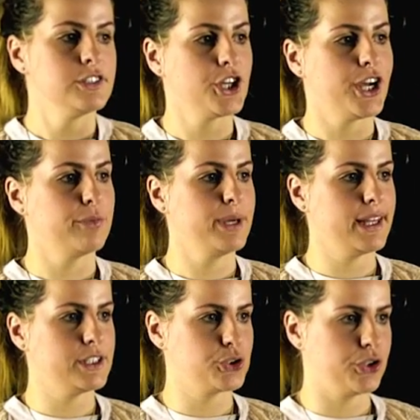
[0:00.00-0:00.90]
if we
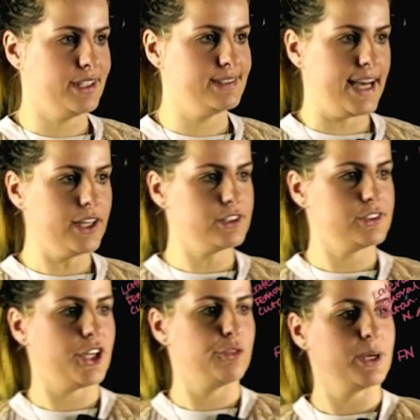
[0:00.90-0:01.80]
then draw this out,
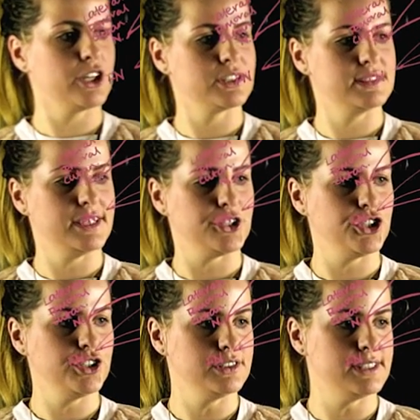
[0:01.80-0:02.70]
so if we
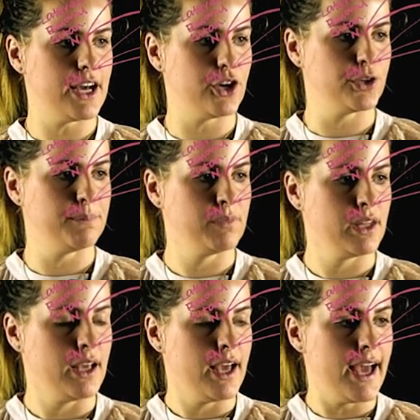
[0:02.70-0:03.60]
continue down
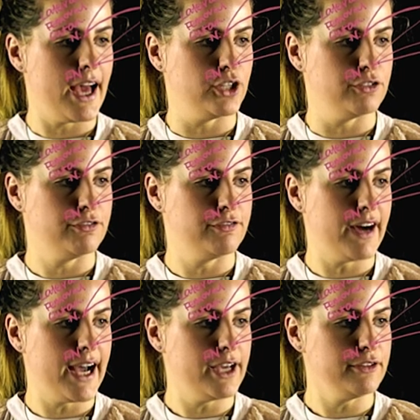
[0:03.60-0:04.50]

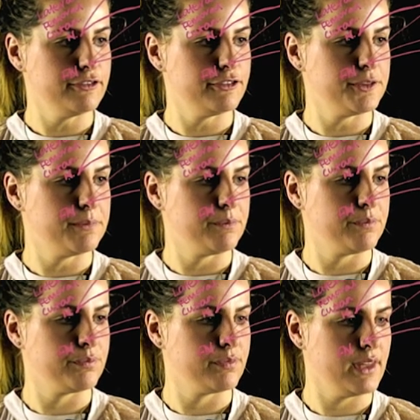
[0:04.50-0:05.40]
L5,
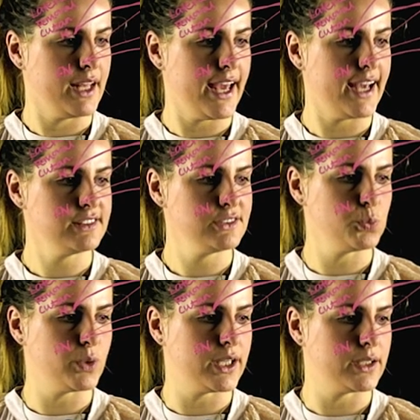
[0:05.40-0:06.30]

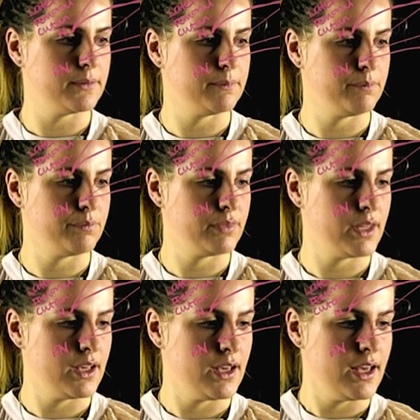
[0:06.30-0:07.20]
S1,
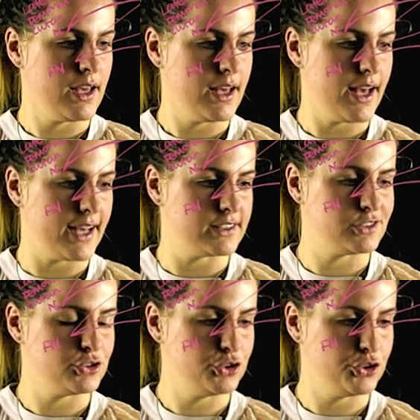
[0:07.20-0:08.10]

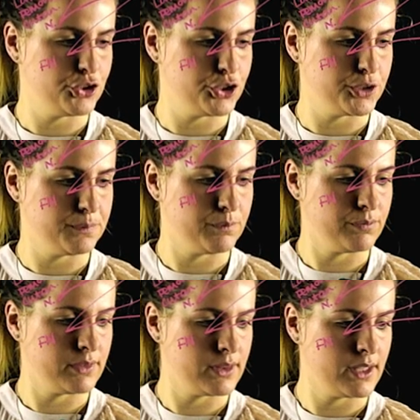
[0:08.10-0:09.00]
S2,
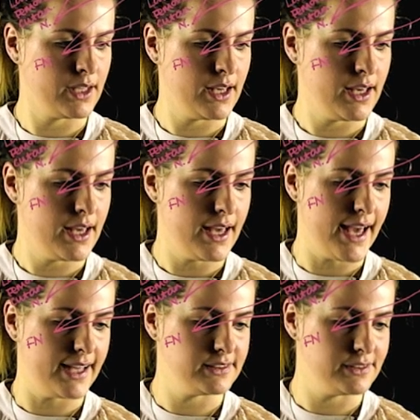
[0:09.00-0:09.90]

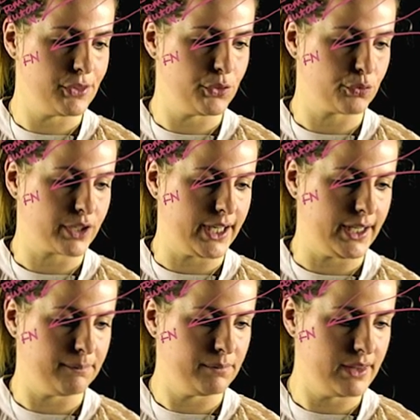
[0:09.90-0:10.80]

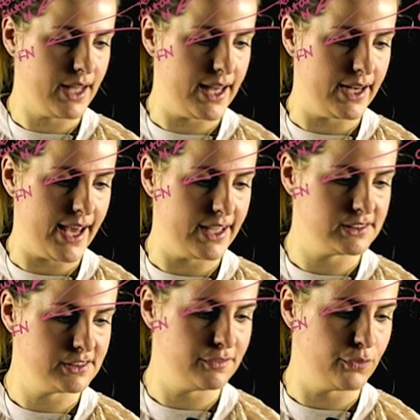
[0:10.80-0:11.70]
S3, and
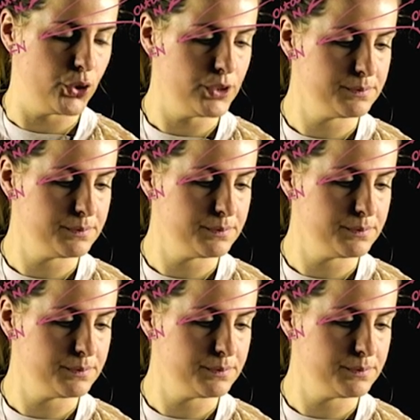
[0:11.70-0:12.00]
S4,